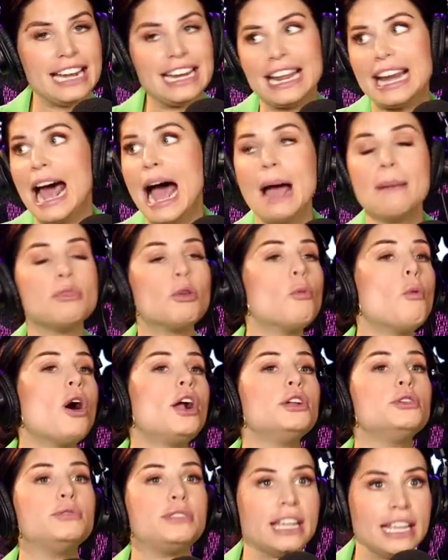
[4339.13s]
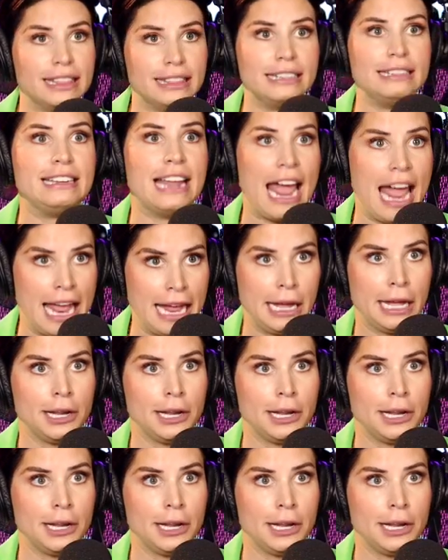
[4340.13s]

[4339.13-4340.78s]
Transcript: And I'm the one who did the dang